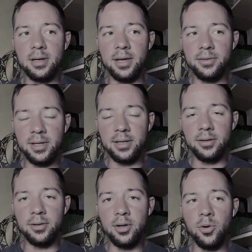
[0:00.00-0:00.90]
I think
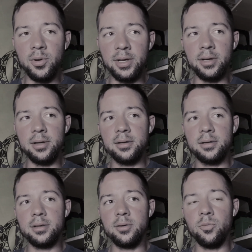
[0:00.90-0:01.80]
knowing
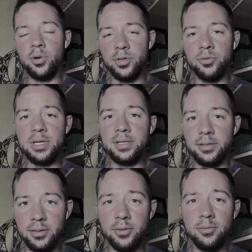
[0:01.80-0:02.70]
what you need to
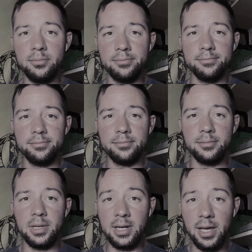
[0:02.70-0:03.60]
do
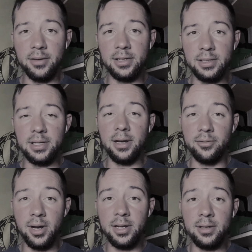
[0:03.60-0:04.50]
and how you need to get
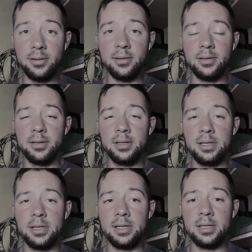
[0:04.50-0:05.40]
ready
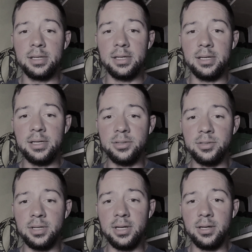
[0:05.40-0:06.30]
is,
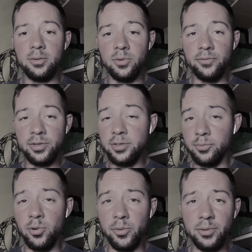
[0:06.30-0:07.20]
we've reached a
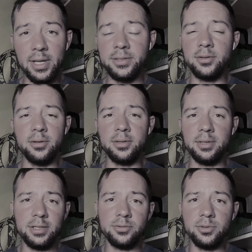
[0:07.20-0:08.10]
point where that's all
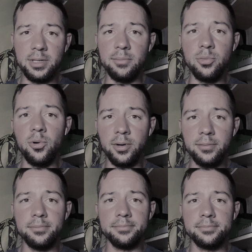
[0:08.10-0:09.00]
that's really
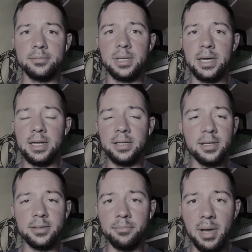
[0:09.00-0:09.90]
important. And it
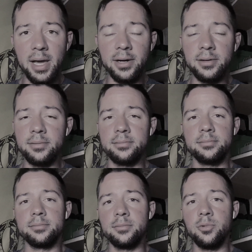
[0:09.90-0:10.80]
doesn't matter
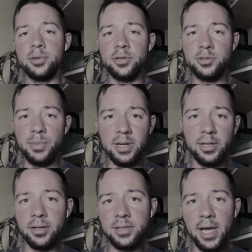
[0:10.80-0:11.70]
what they're spending
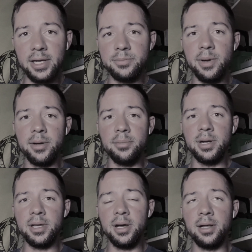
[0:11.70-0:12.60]
our taxpayer
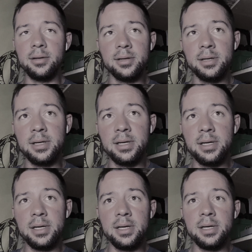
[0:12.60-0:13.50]
money
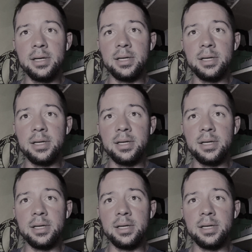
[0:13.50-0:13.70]
on.